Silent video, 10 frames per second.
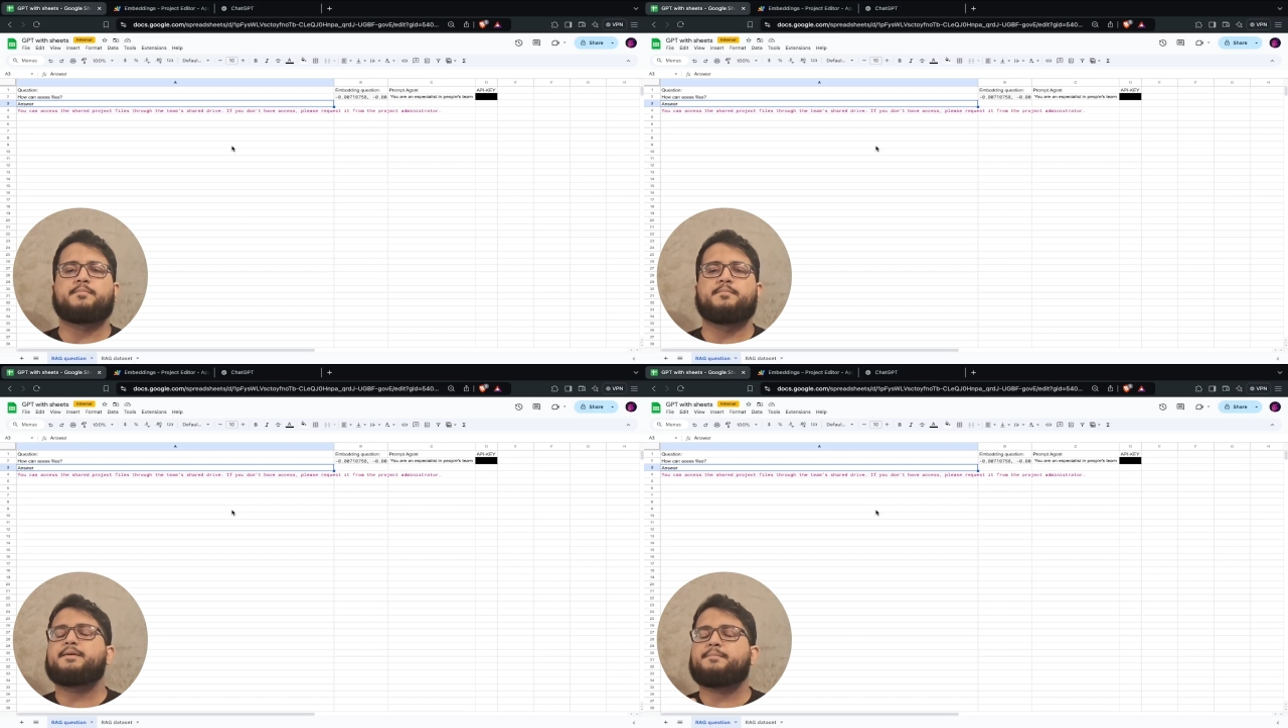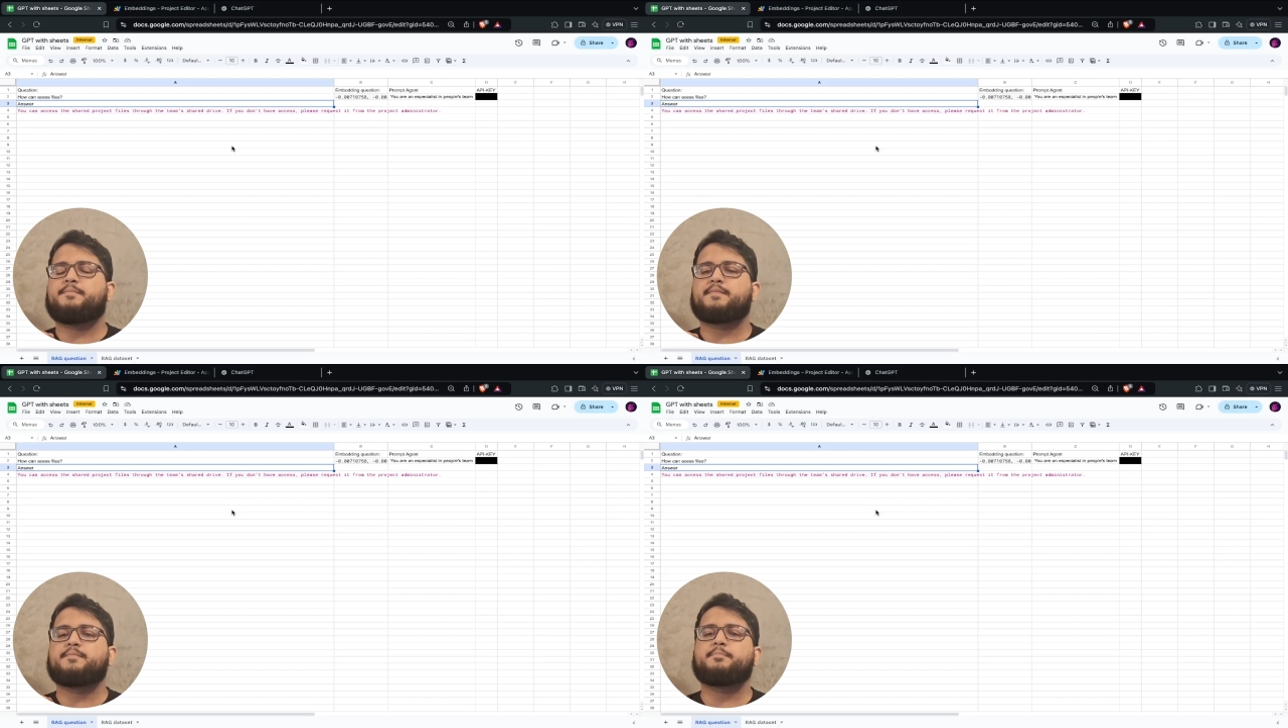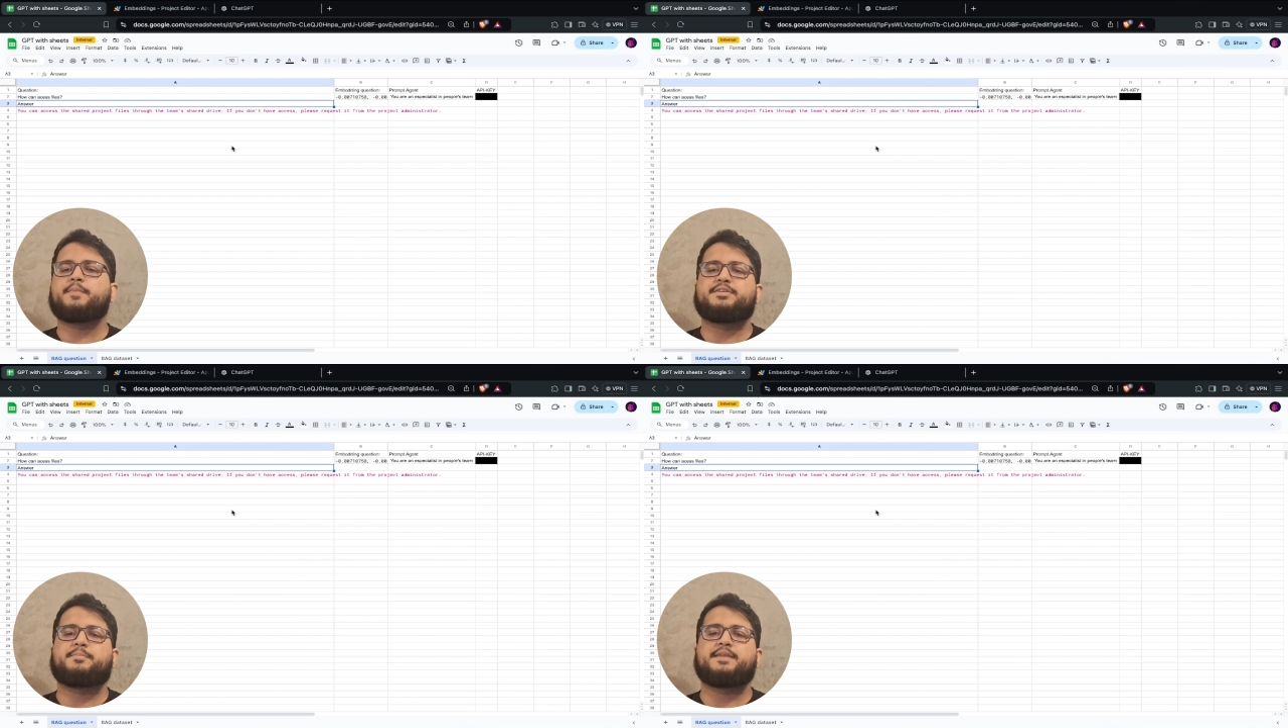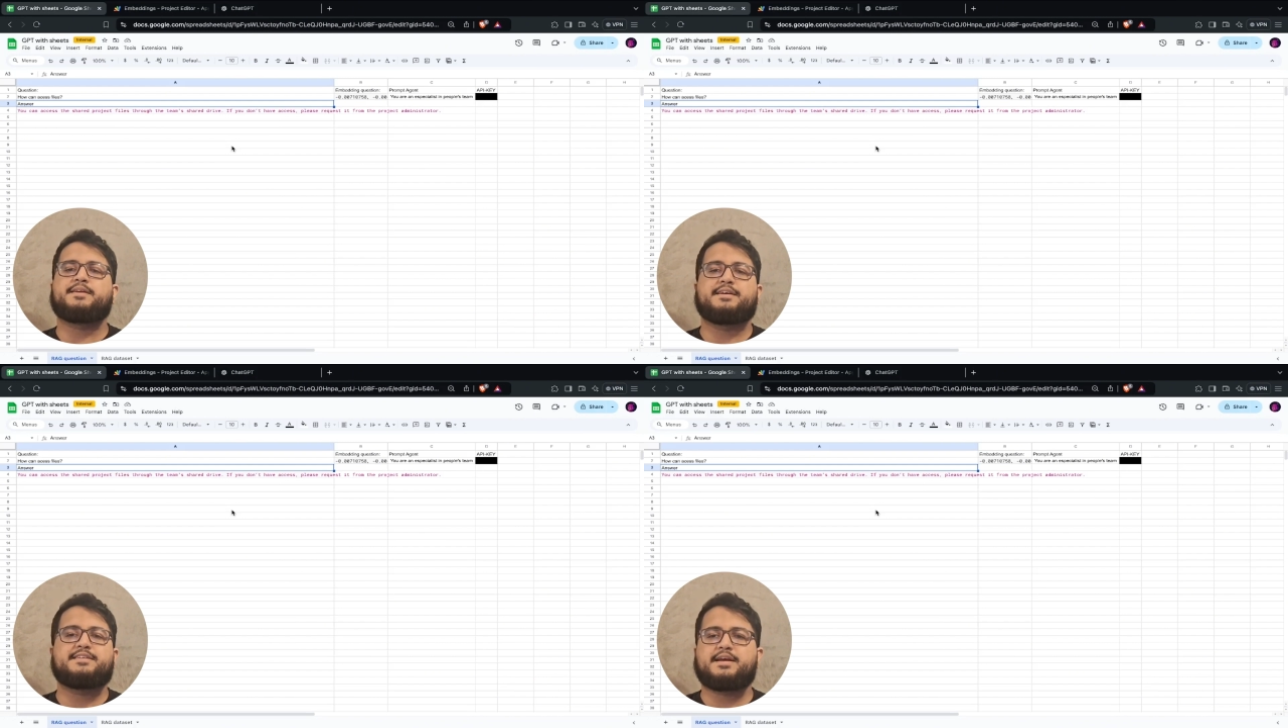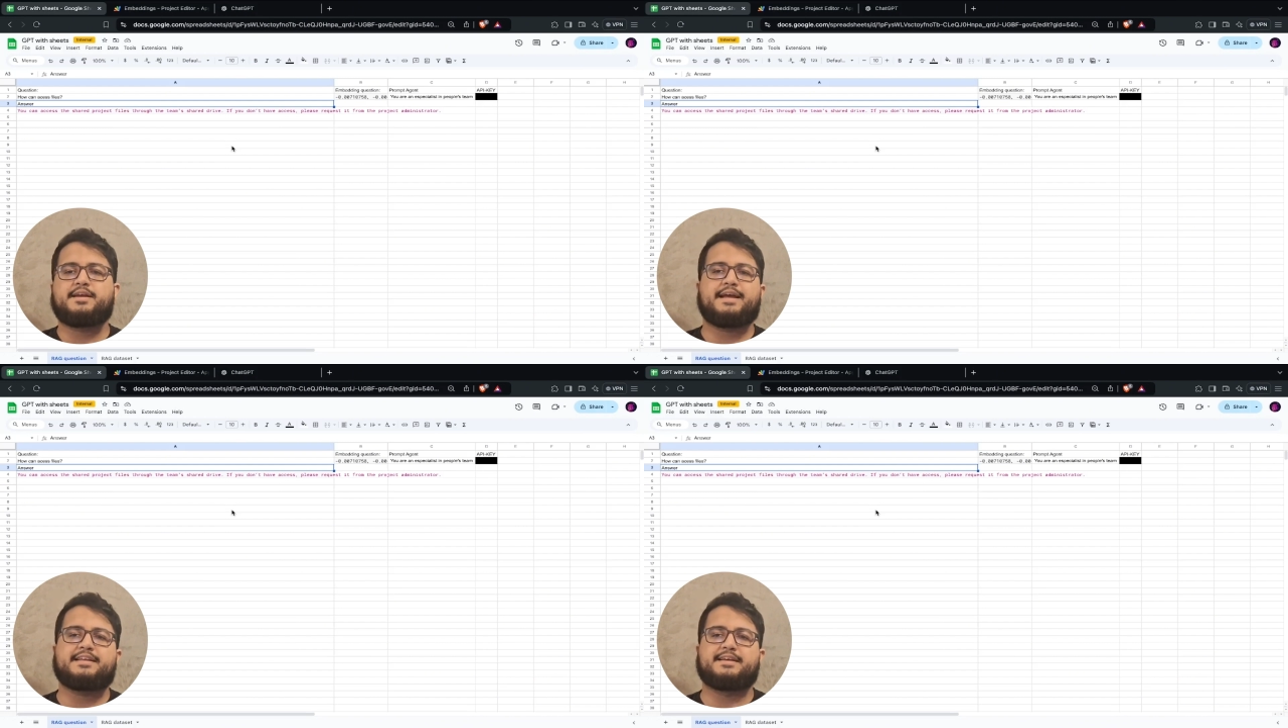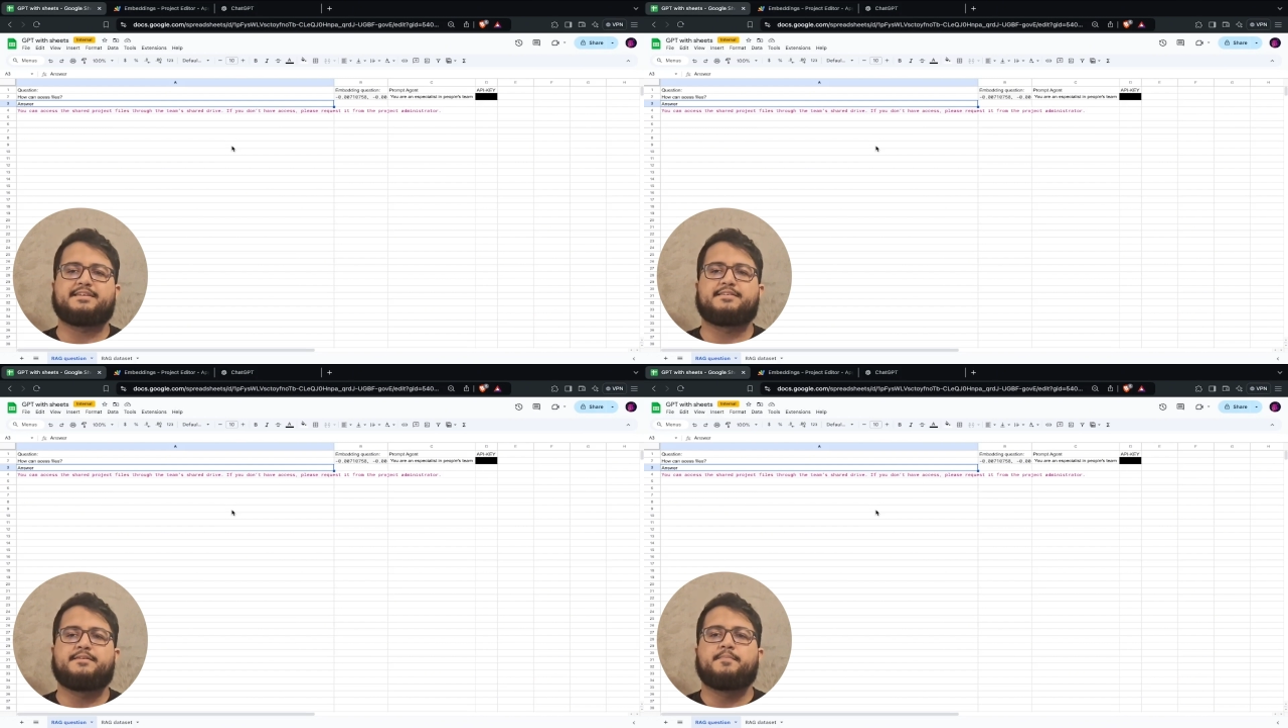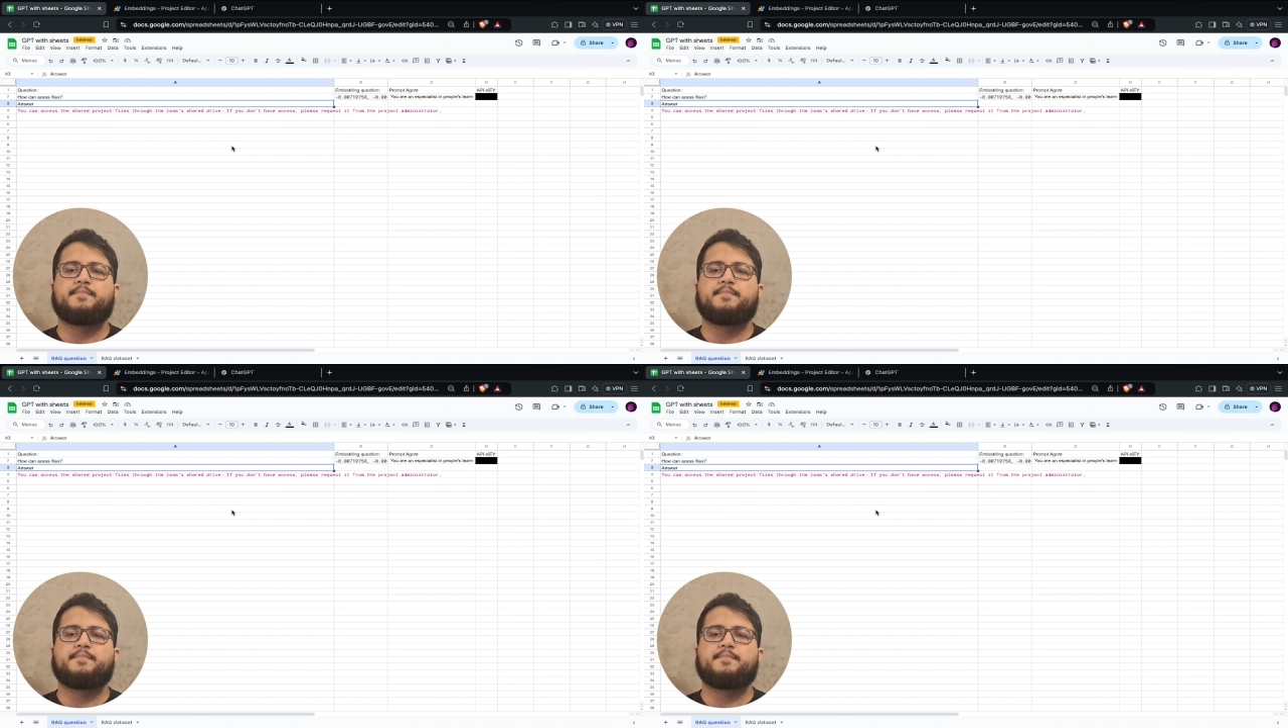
The possibilities are endless.